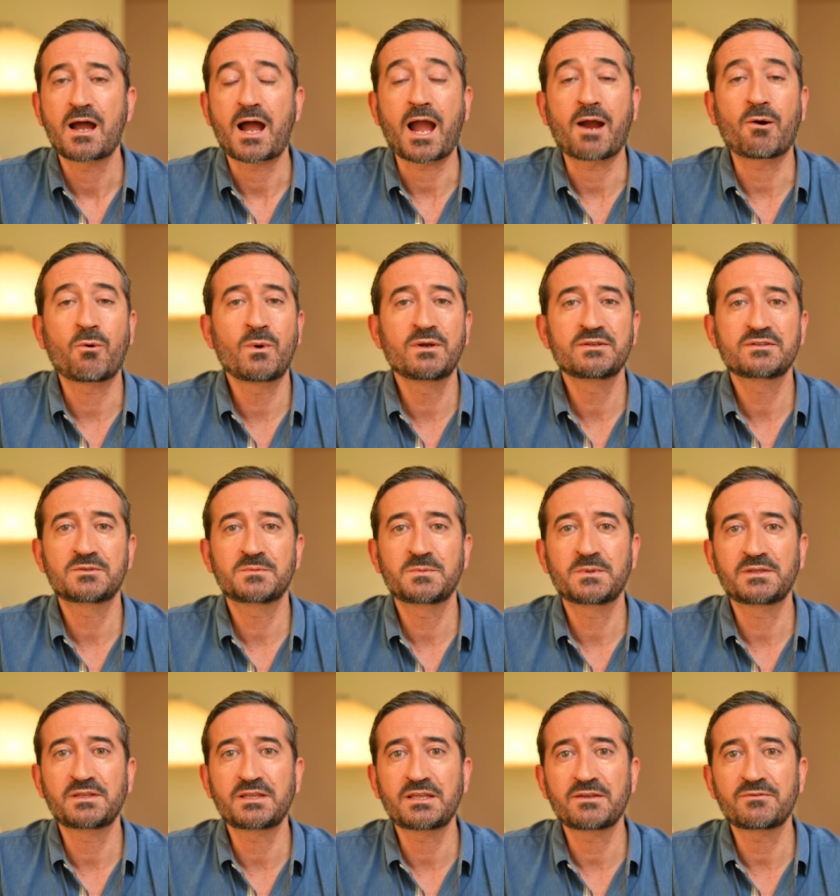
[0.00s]
I want to
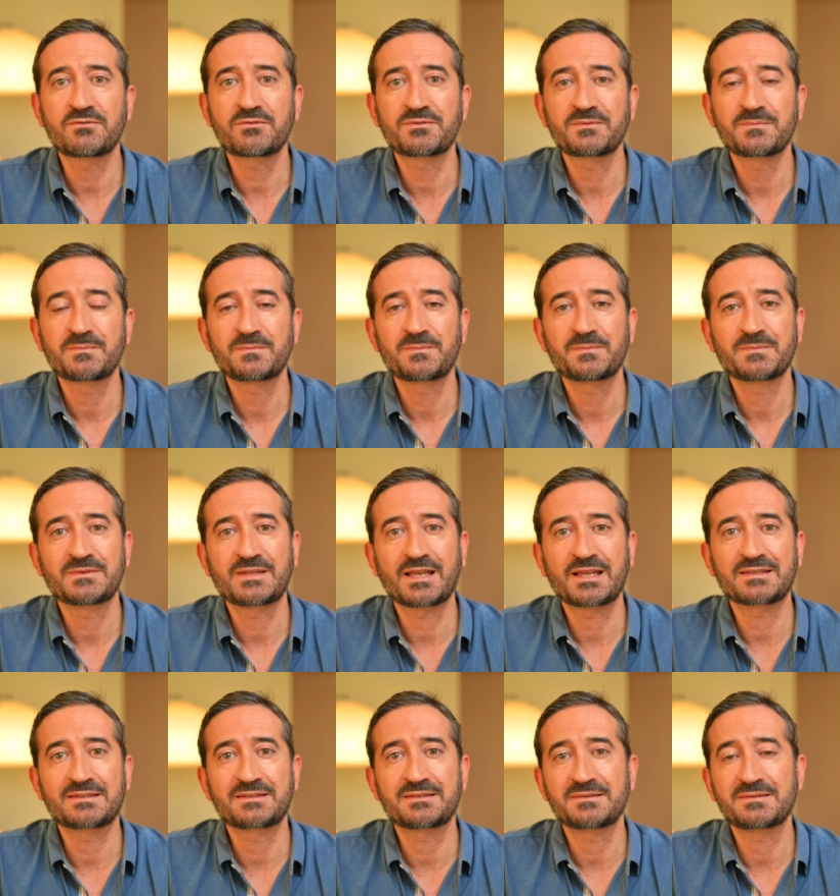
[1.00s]
believe
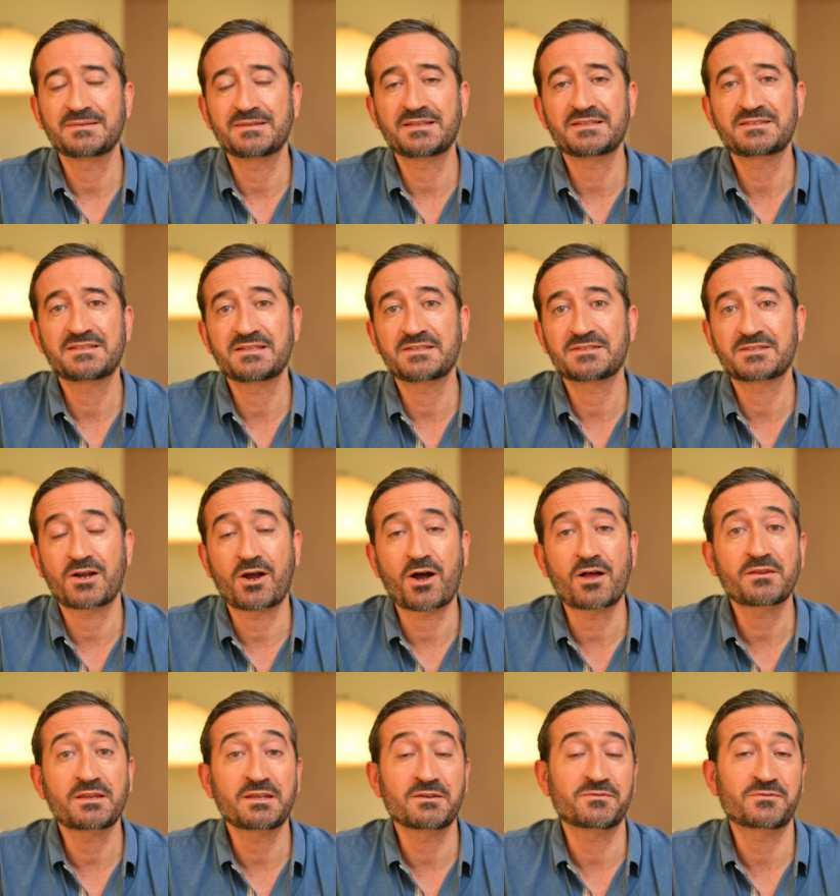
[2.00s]
that this is
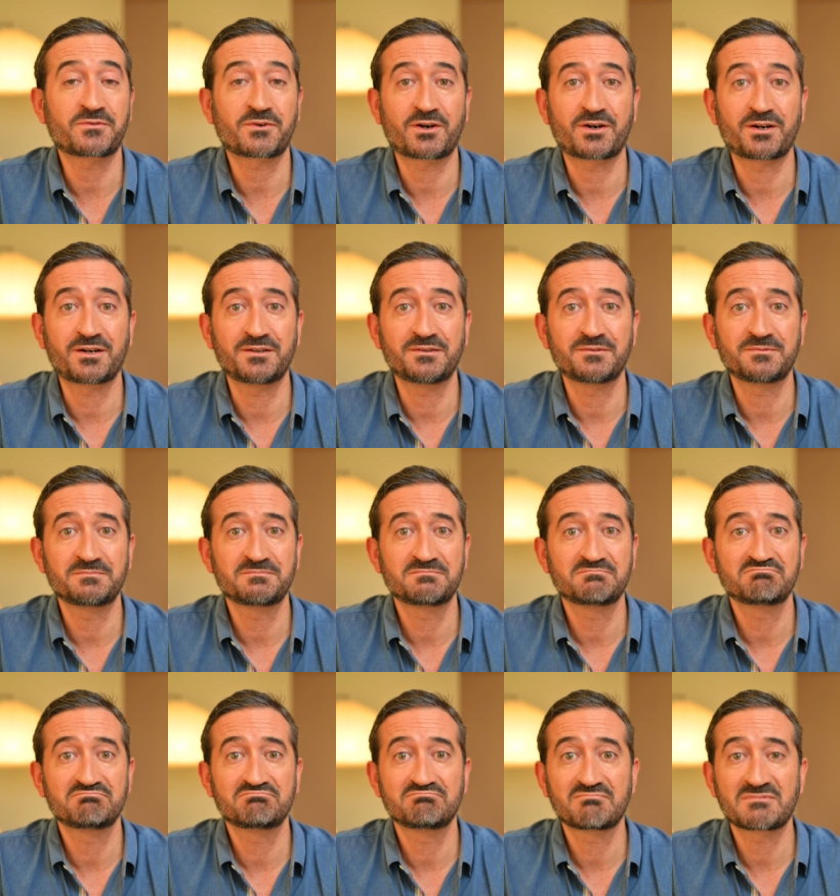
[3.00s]
only for
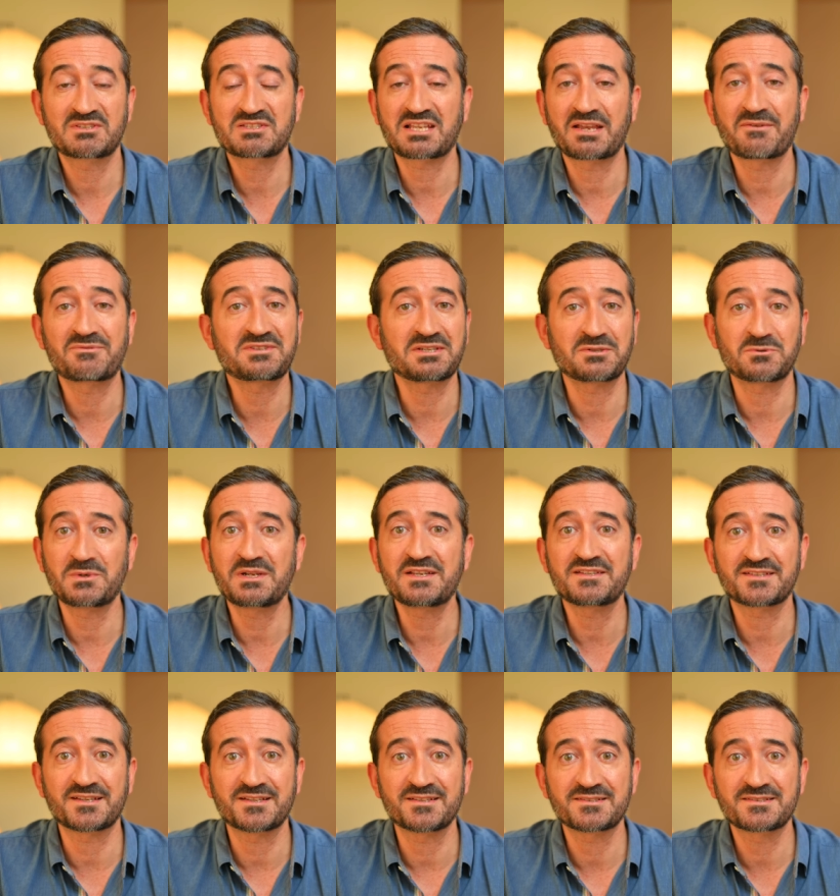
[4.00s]
safety
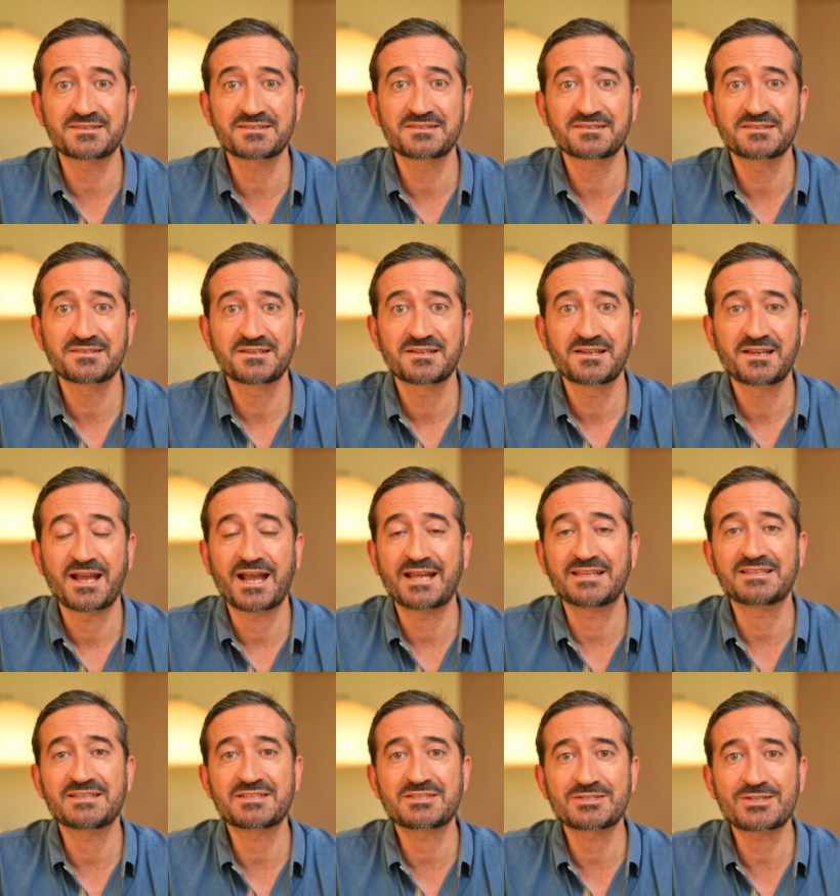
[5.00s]
reasons
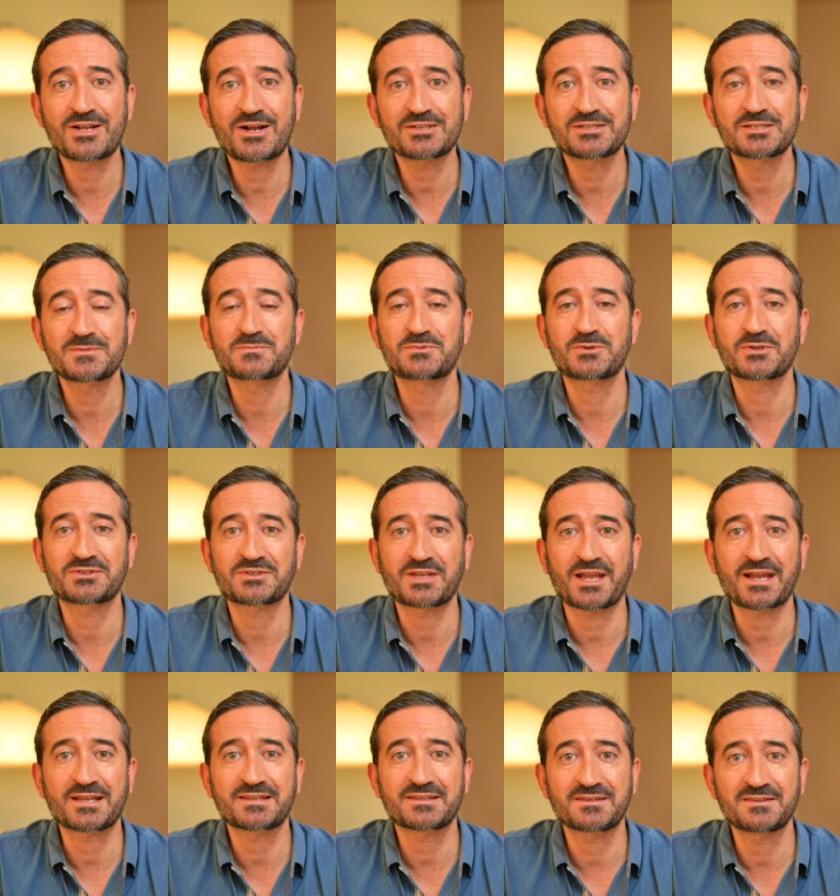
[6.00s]
and is not to
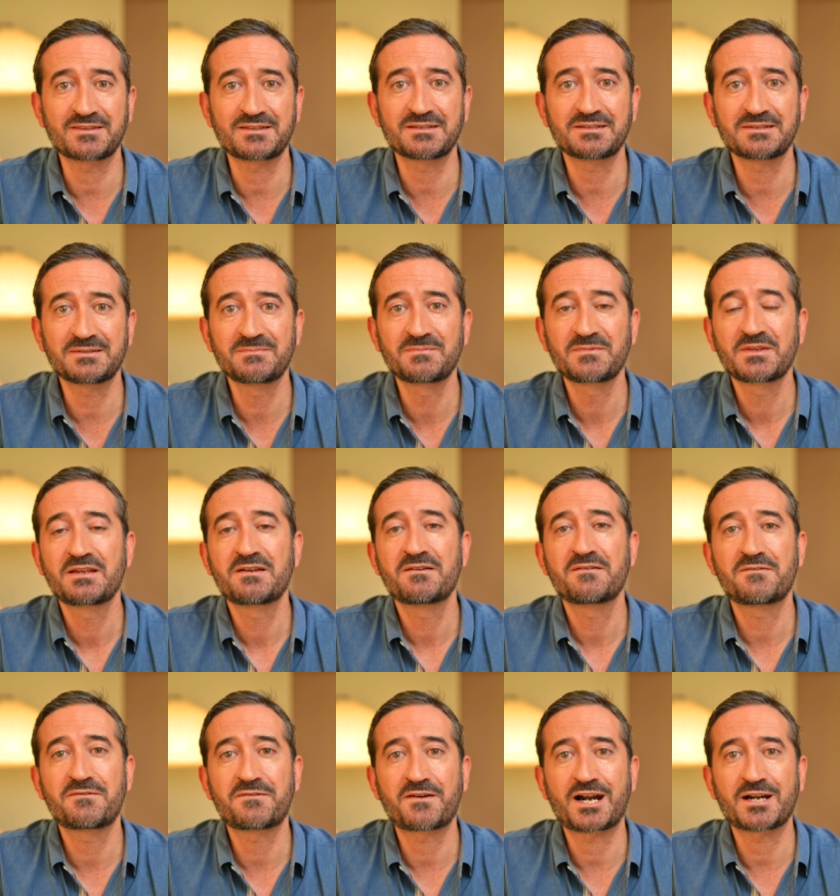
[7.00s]
protect the
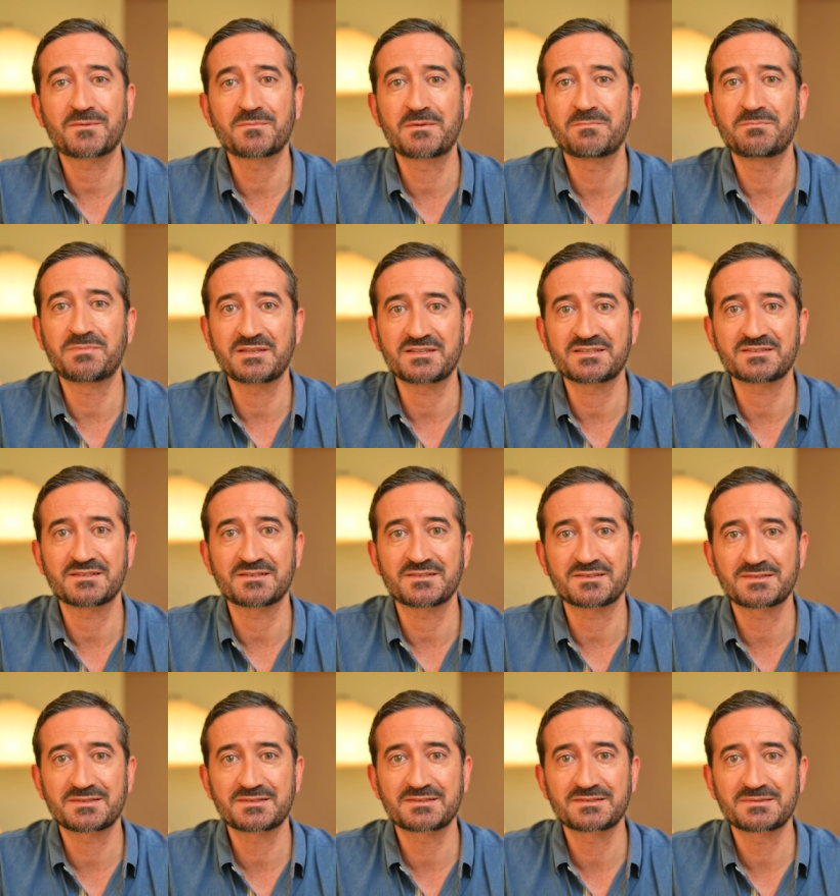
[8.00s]
pharma
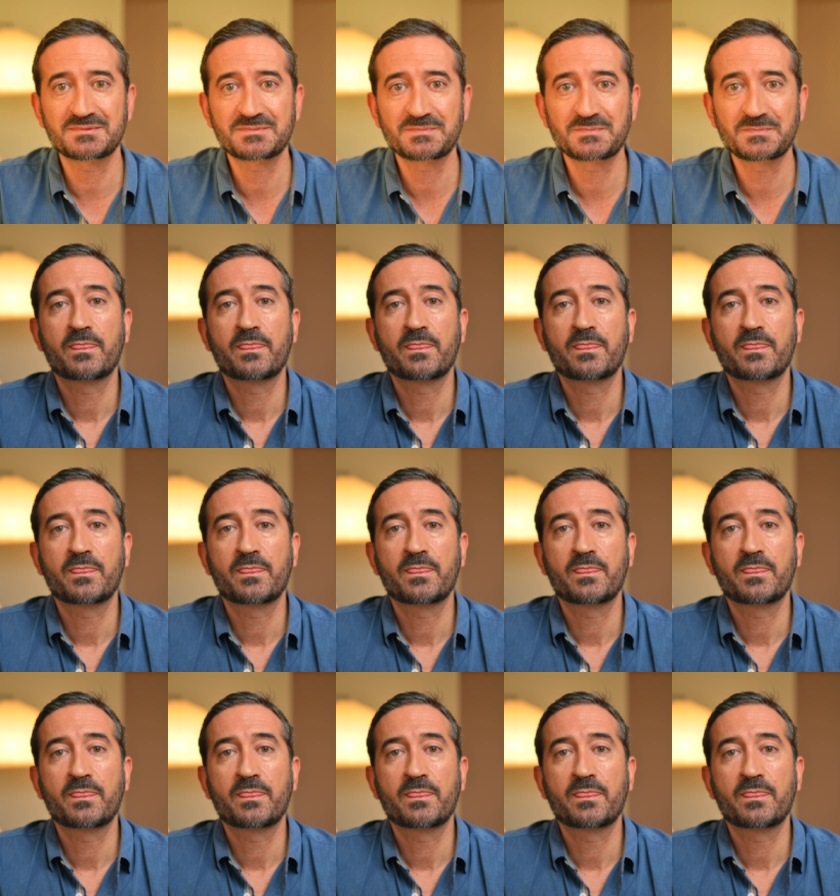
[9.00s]
business.